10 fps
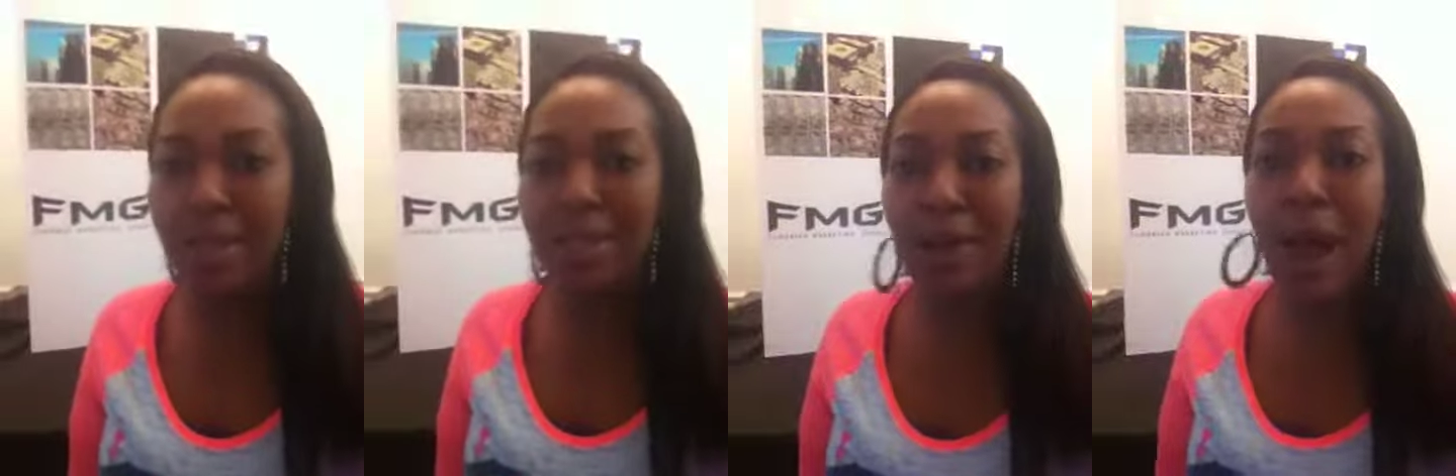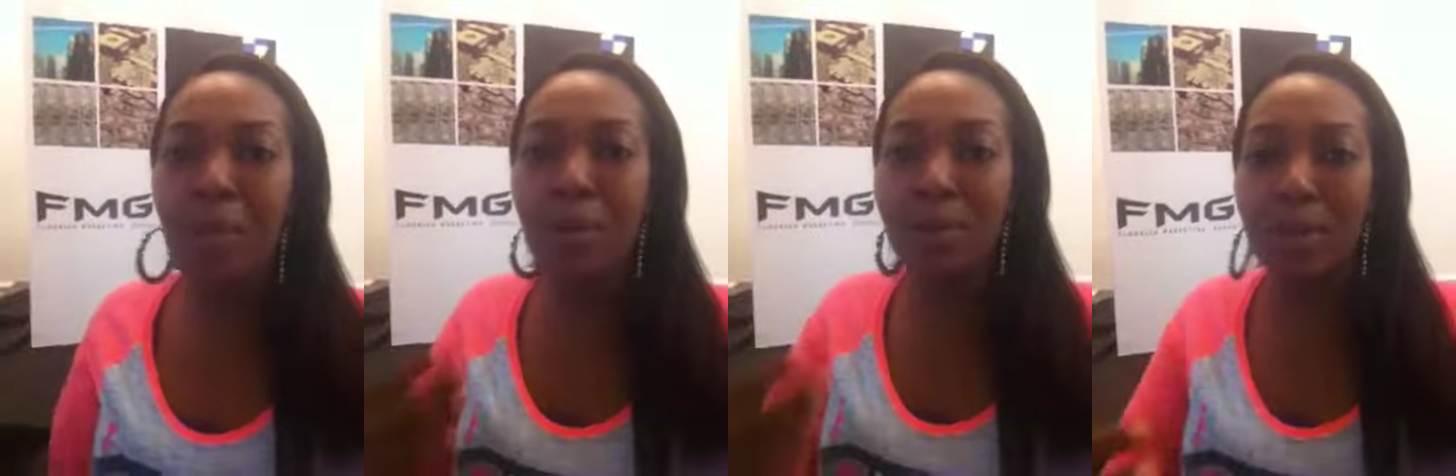So
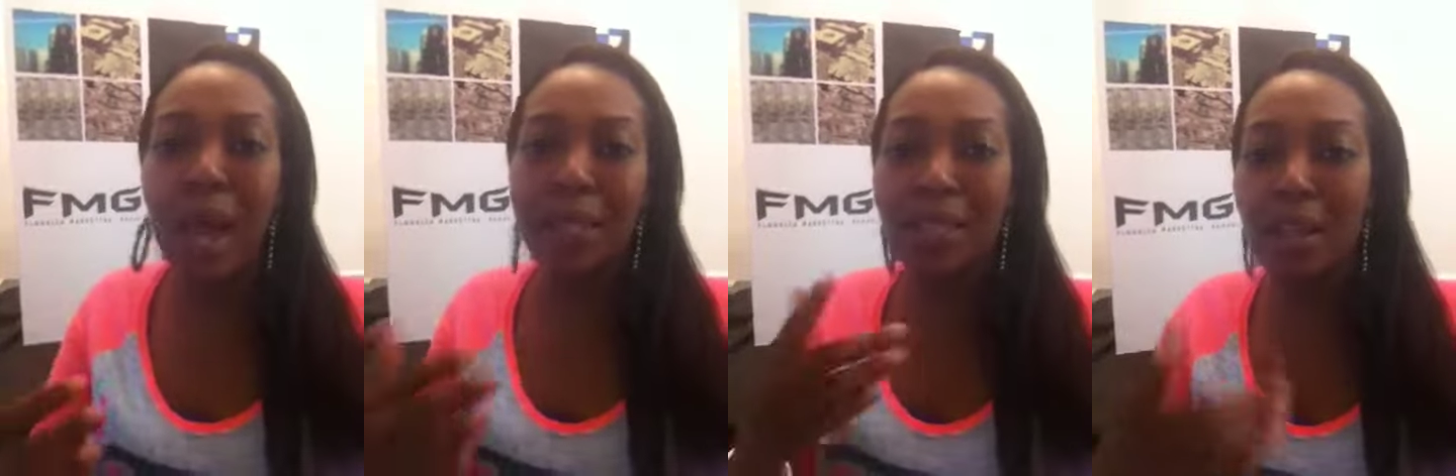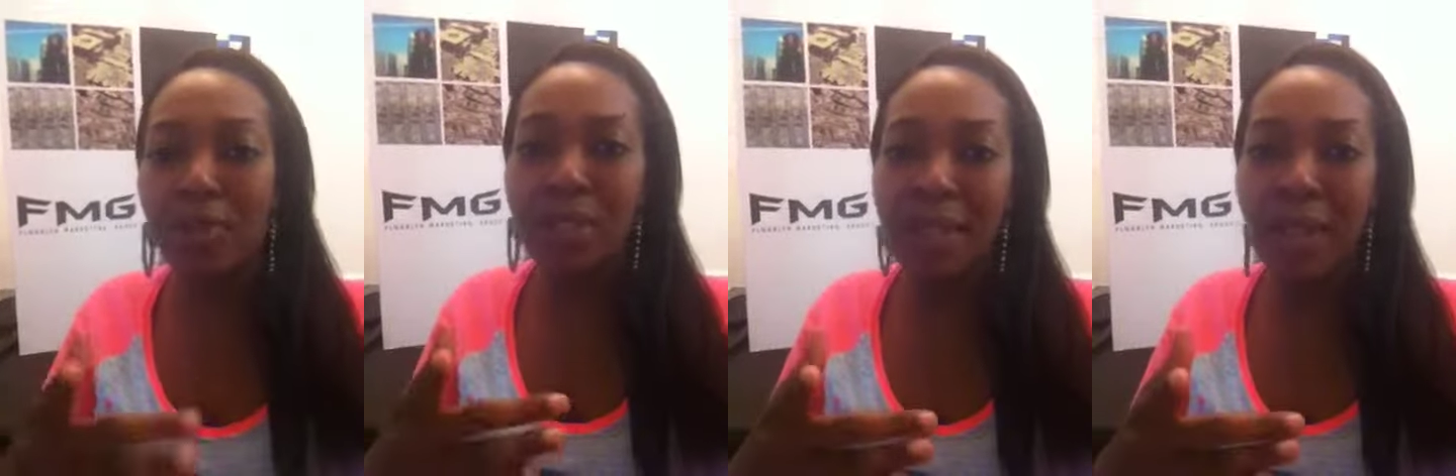I want you guys to
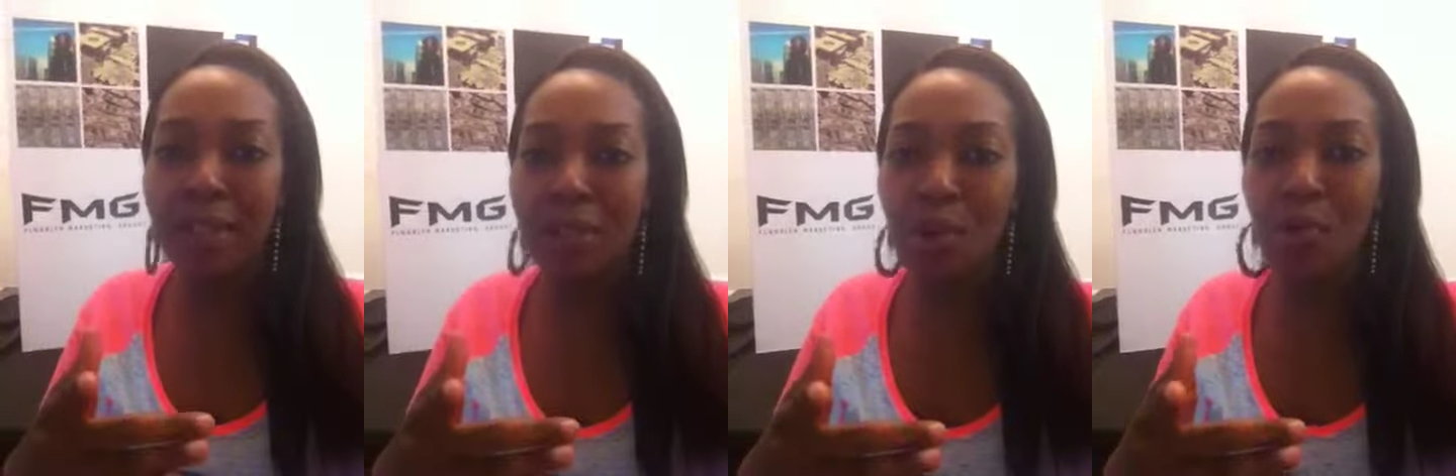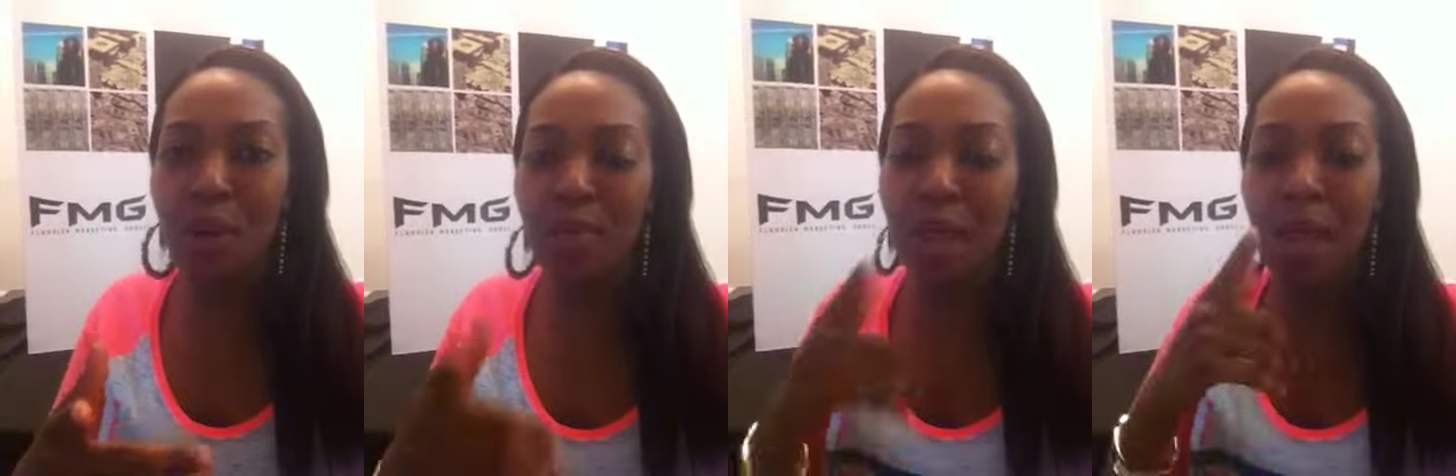definitely stay in tune
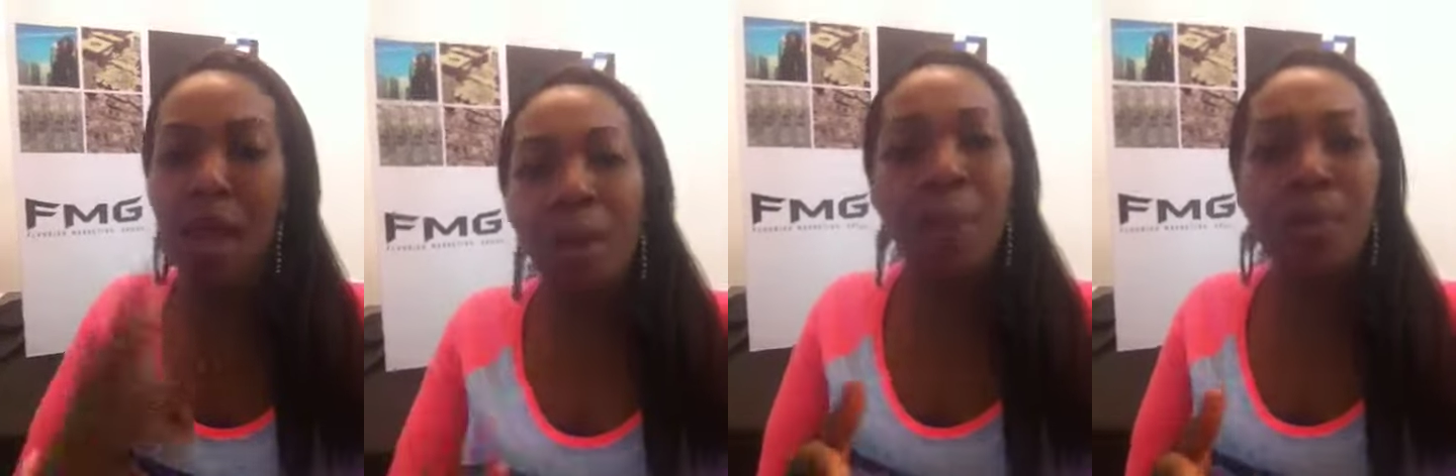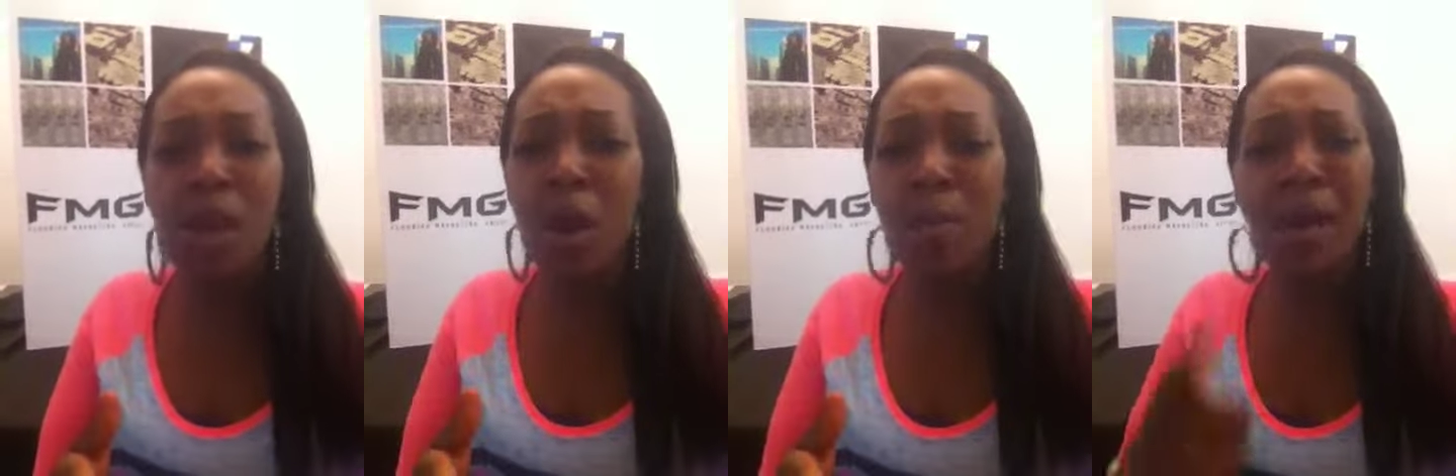with me.
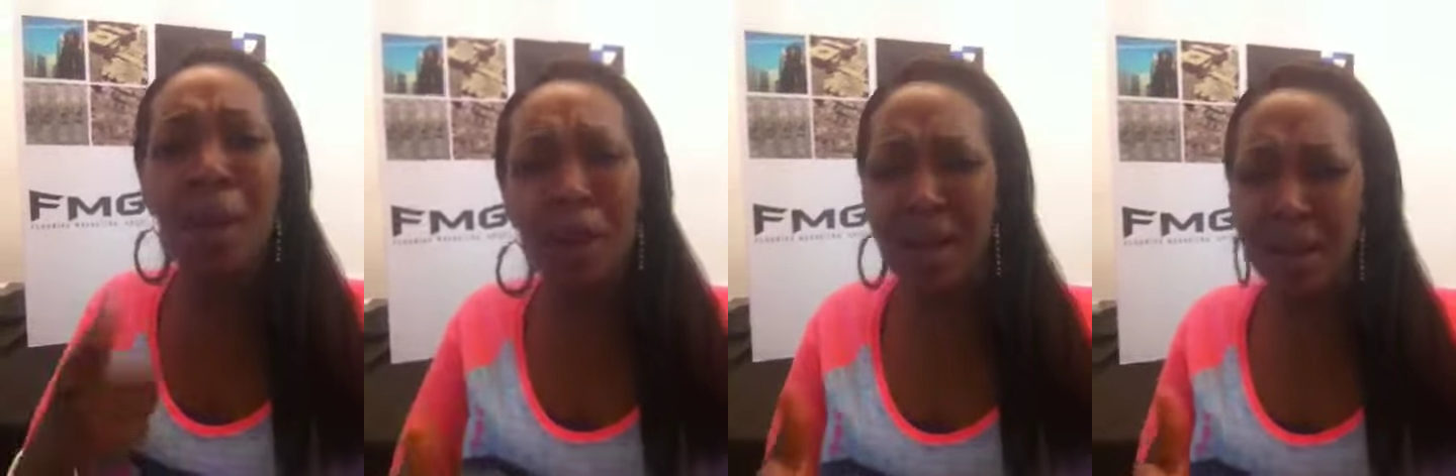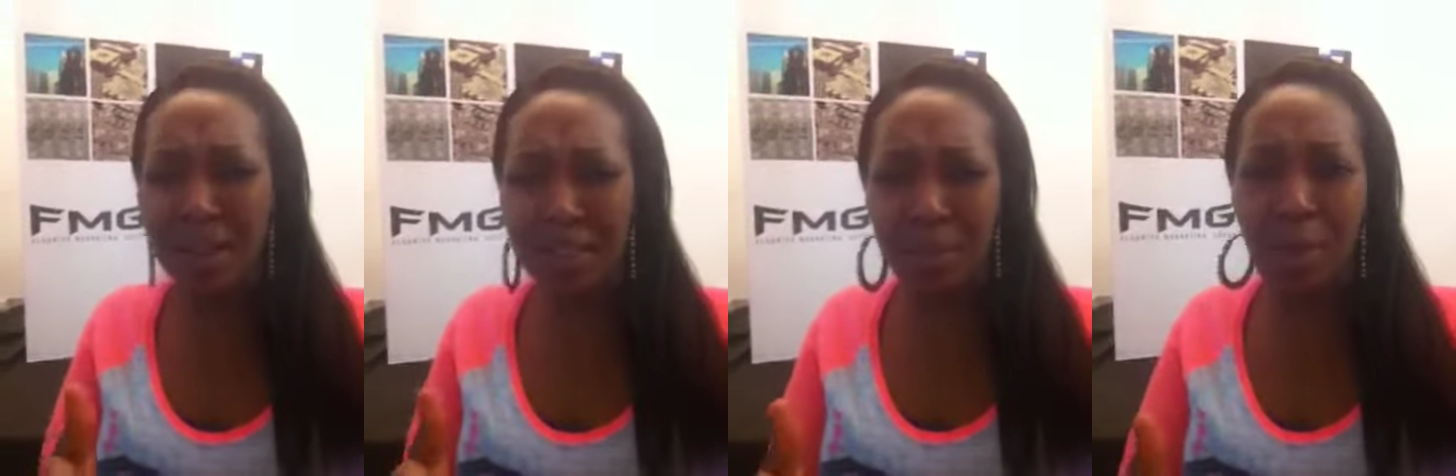You know, become my
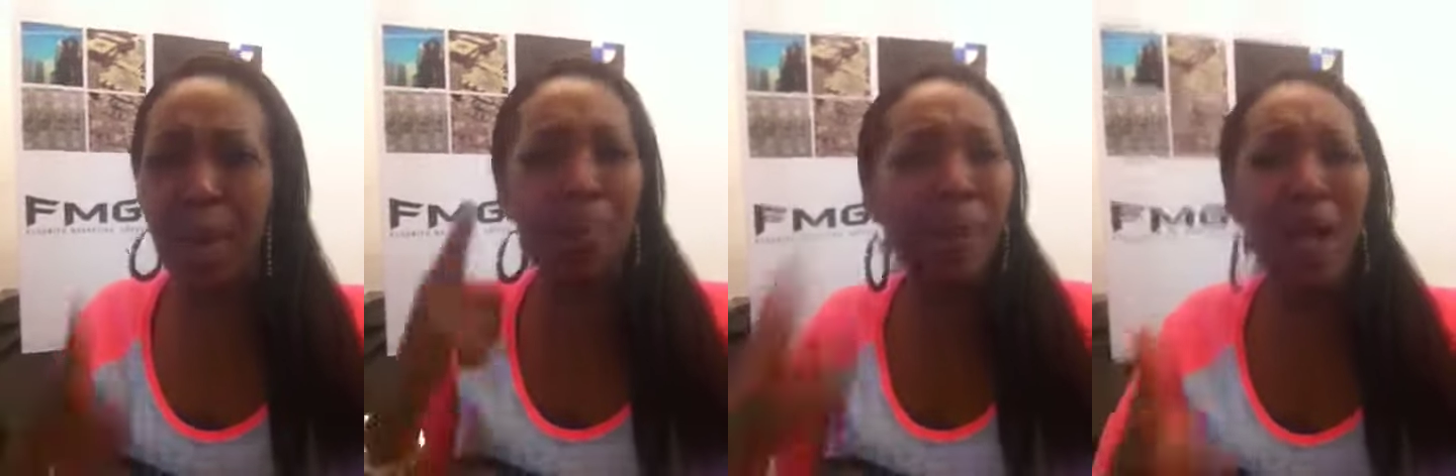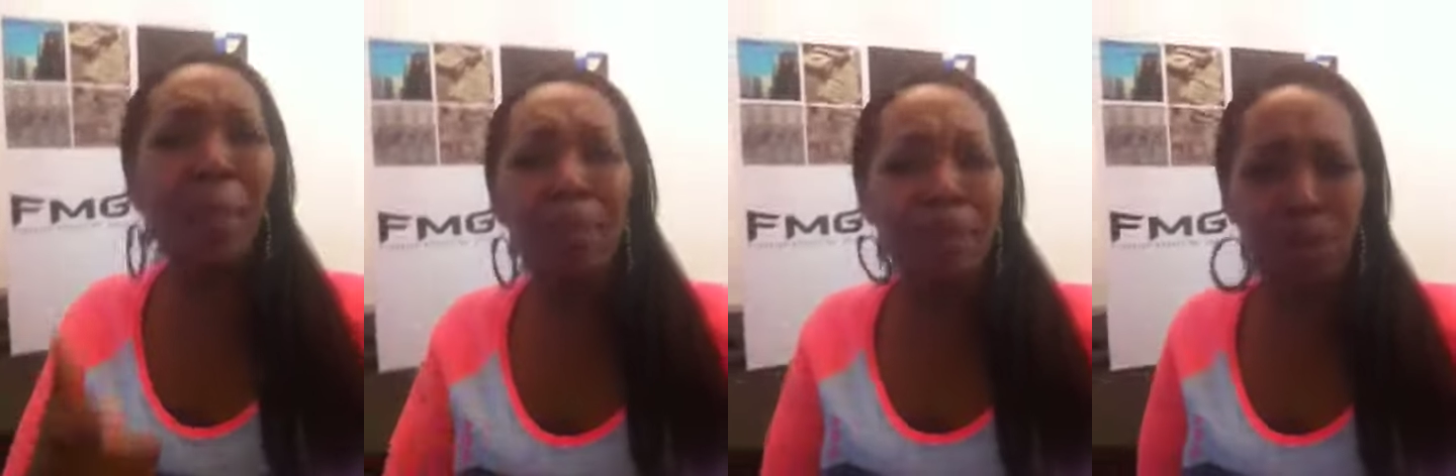customer.
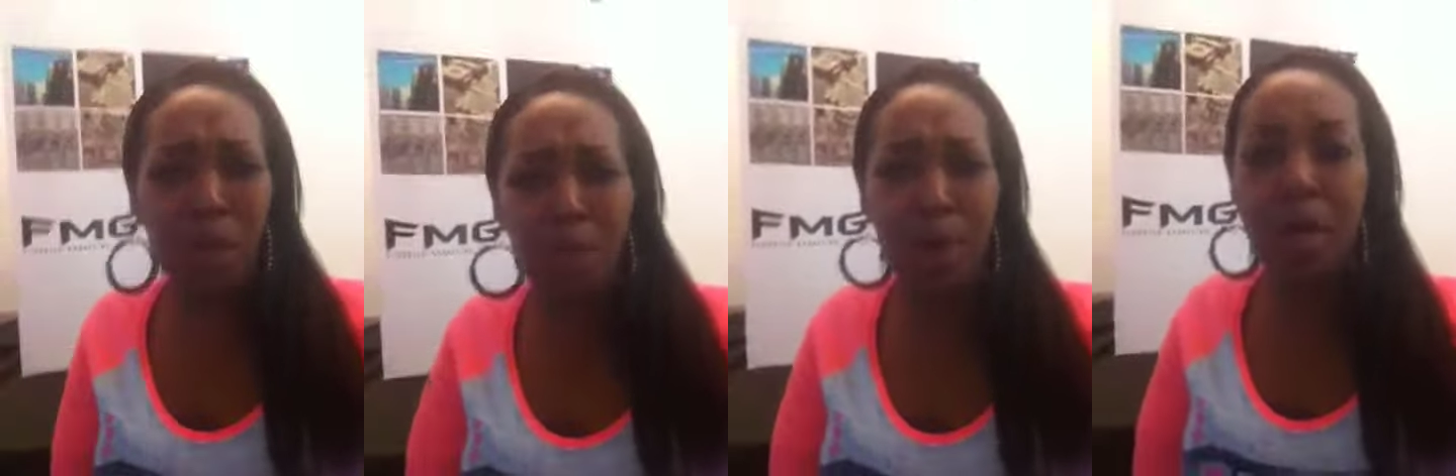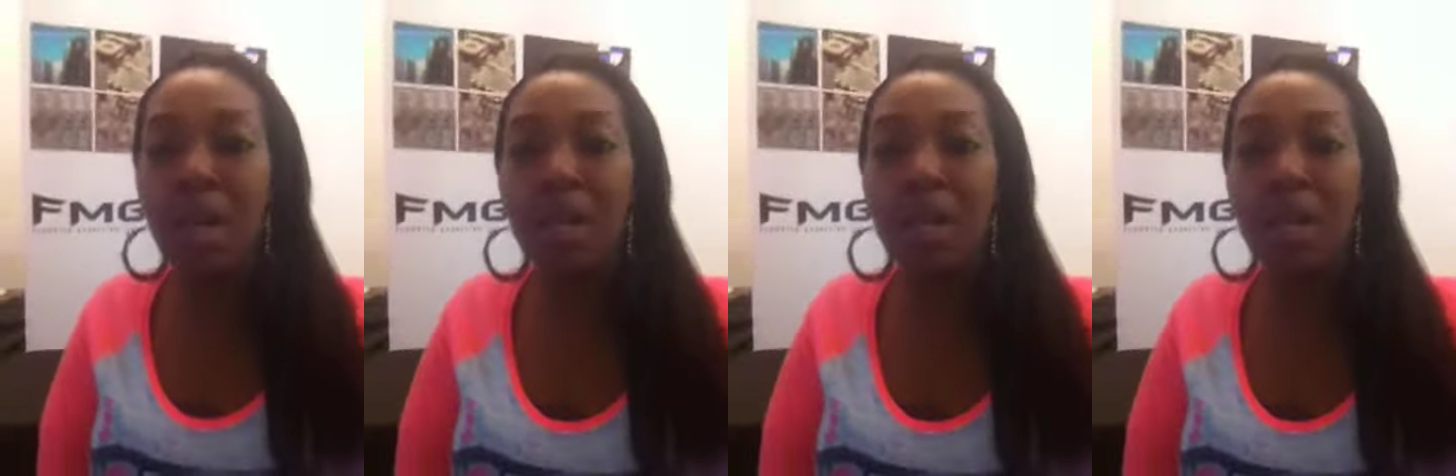Become a distributor.